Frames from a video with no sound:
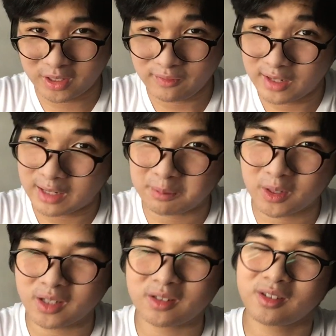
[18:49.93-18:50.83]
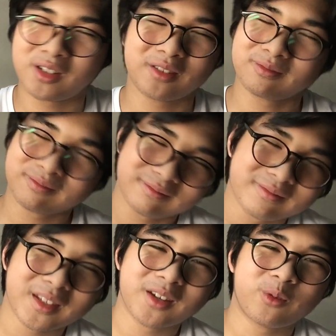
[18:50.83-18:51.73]
If you got bored, you know,
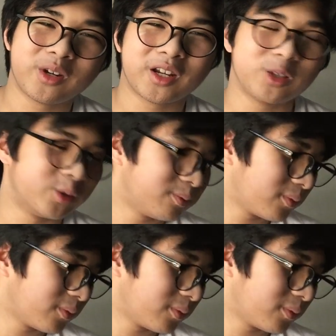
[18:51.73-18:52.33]
what are you gonna do?